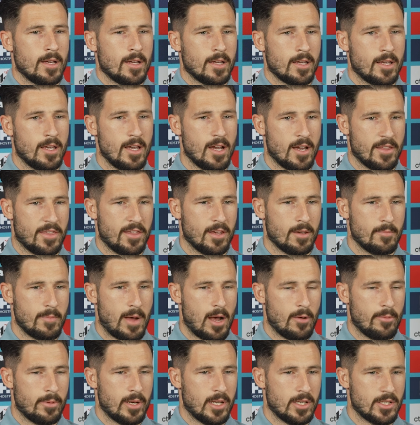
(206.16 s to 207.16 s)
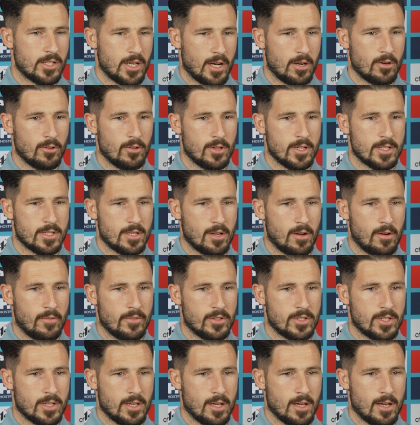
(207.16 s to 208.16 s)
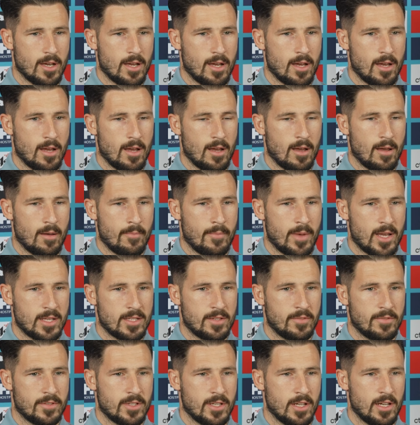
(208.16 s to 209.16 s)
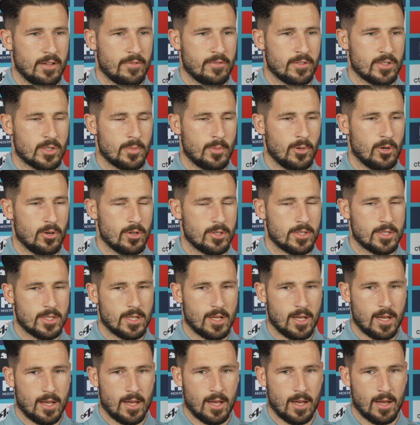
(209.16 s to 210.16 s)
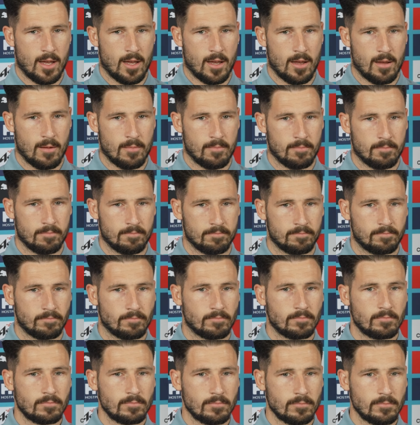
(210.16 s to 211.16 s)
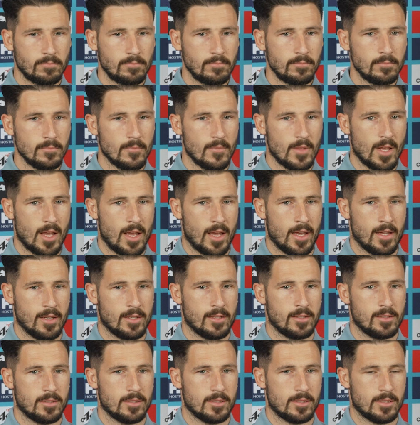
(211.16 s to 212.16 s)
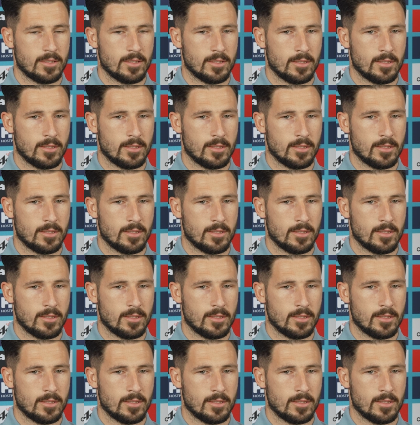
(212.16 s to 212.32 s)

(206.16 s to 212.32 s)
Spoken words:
Yeah, I think Melbourne in general is obviously a massive city for sports, and I